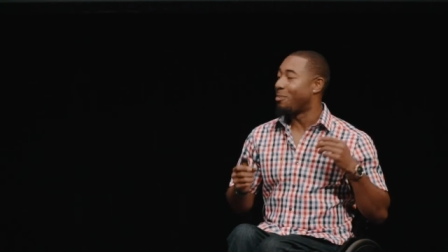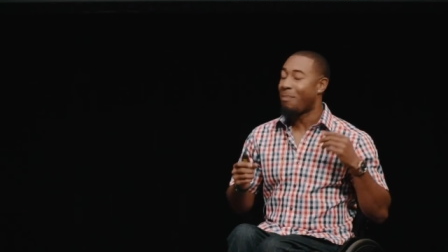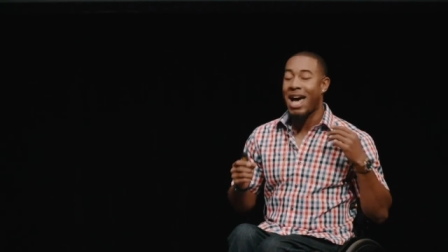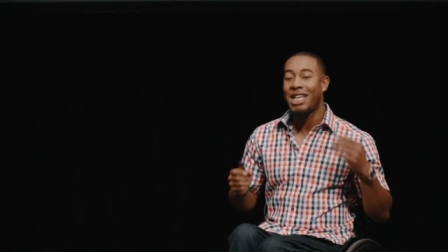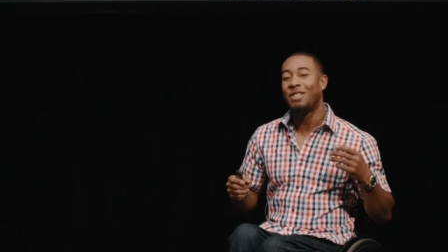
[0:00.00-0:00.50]
the
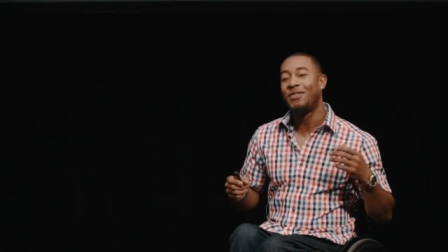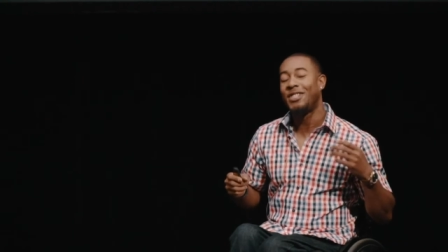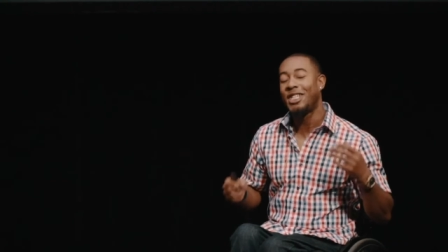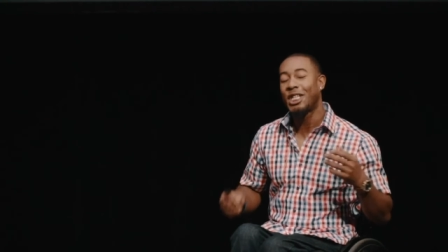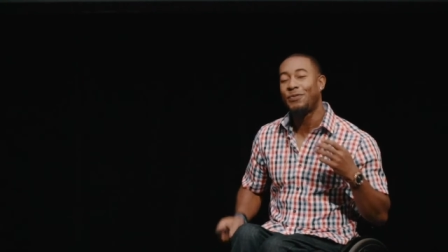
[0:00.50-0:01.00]
massive
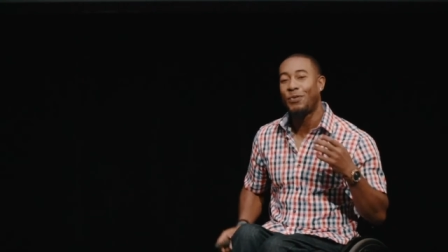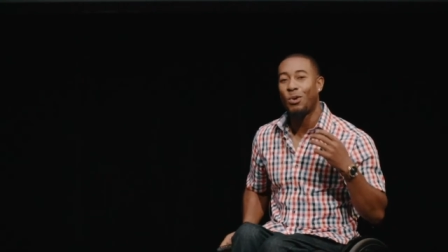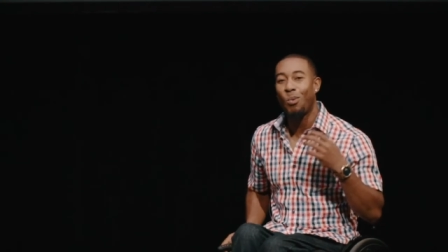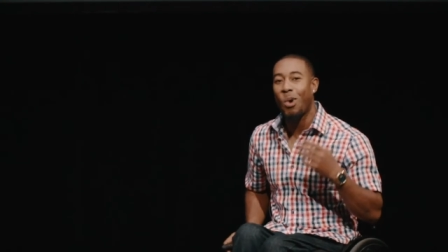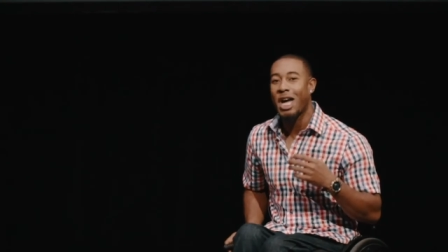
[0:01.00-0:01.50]

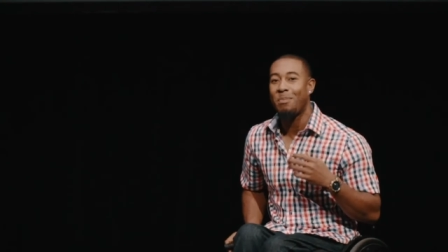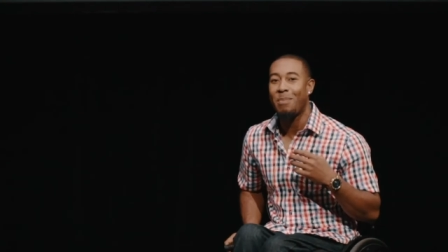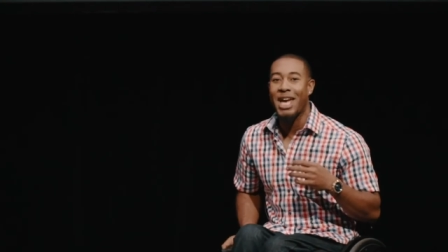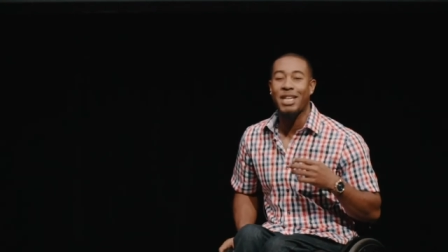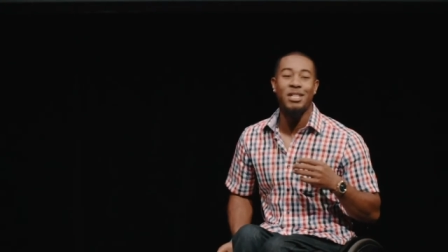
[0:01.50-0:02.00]
6-foot wide
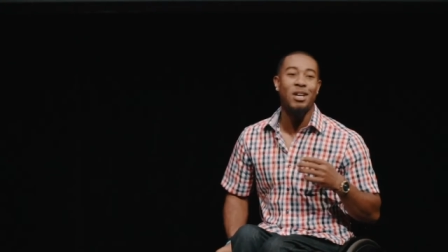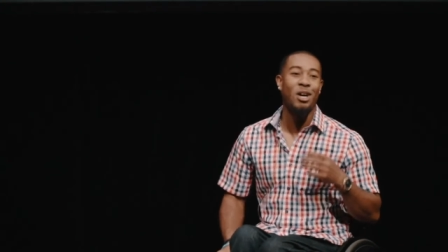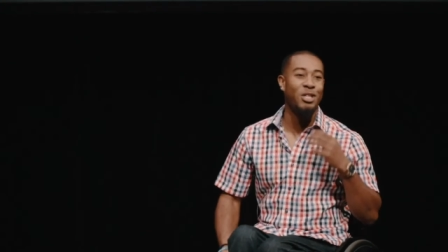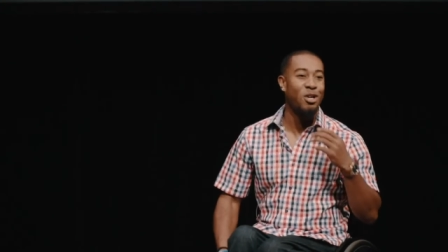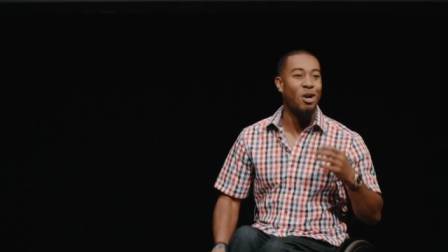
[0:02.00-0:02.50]
magnet
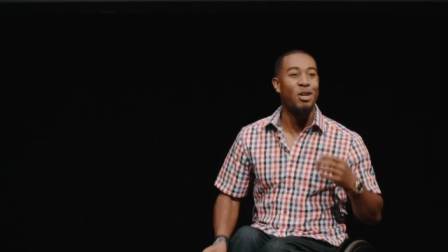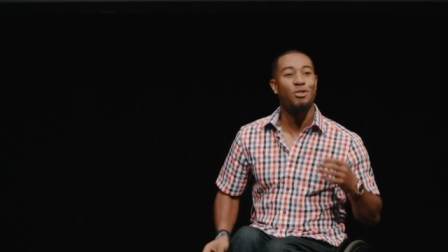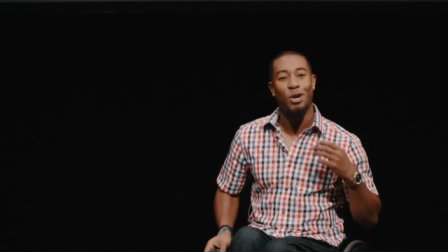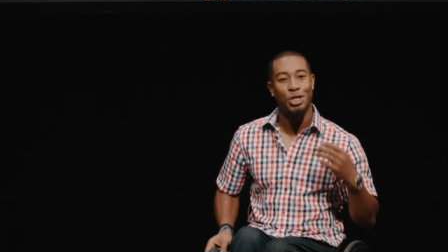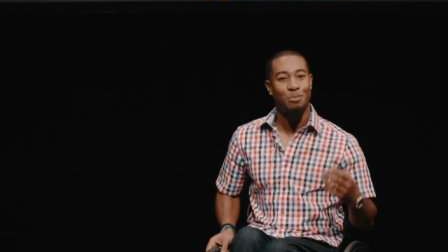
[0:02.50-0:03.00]
on the
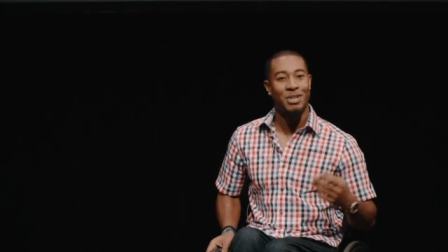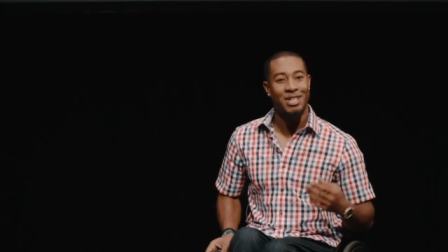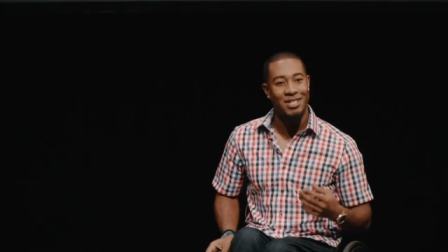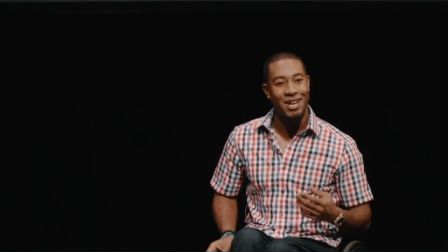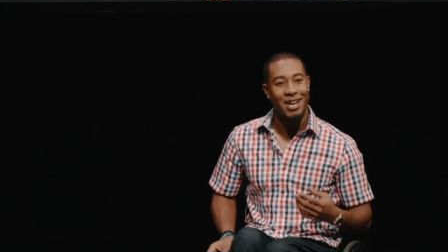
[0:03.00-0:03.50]
car, crushing me
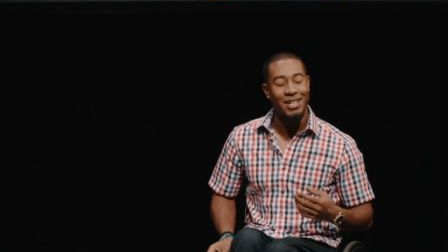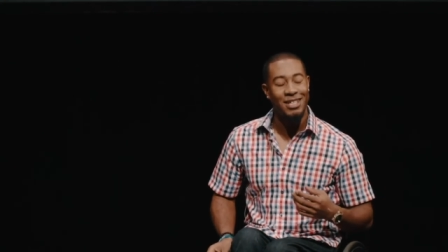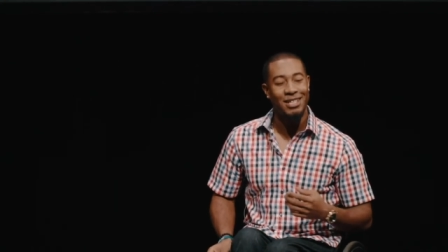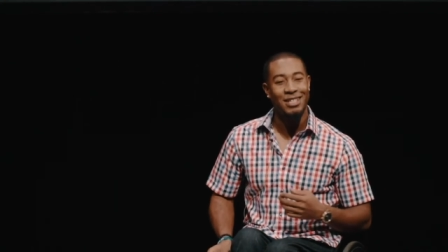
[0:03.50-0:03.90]
inside.